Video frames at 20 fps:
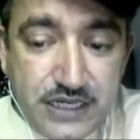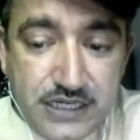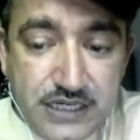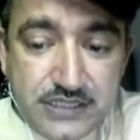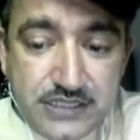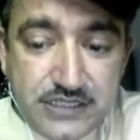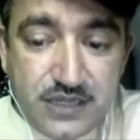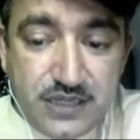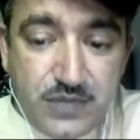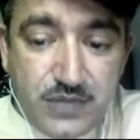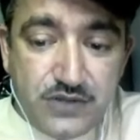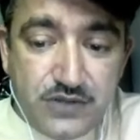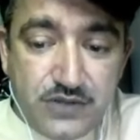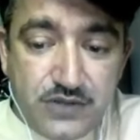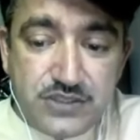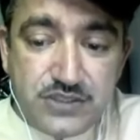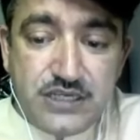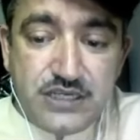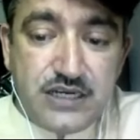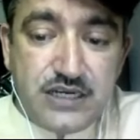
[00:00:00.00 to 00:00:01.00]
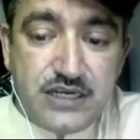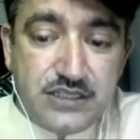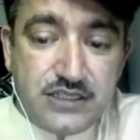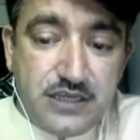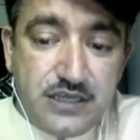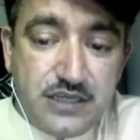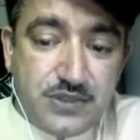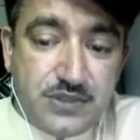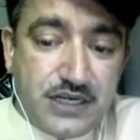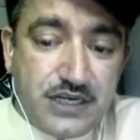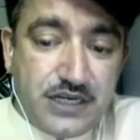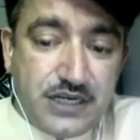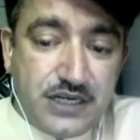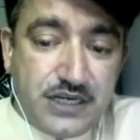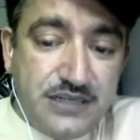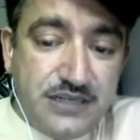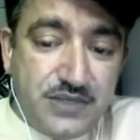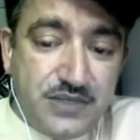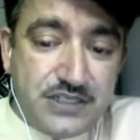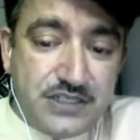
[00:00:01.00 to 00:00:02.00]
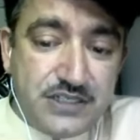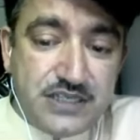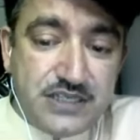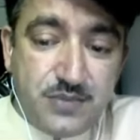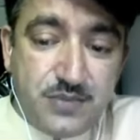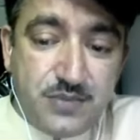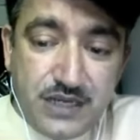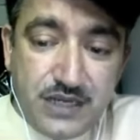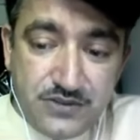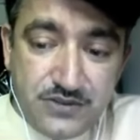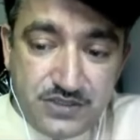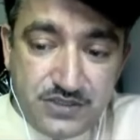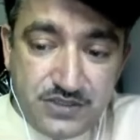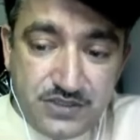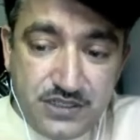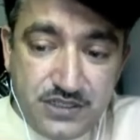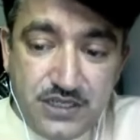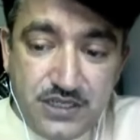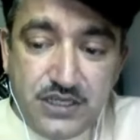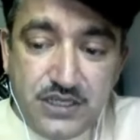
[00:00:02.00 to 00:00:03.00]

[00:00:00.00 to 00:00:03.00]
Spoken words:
ages are Miocene and the hepatite helium ages are Pliocene.